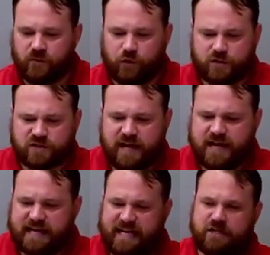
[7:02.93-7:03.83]
So it looks
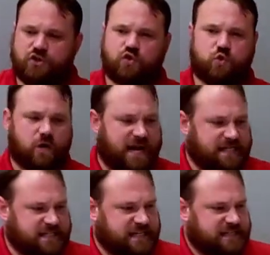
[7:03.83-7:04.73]
like in
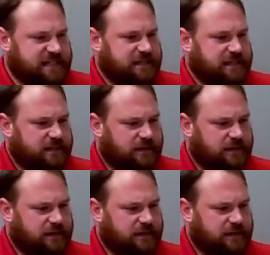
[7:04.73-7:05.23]
transit,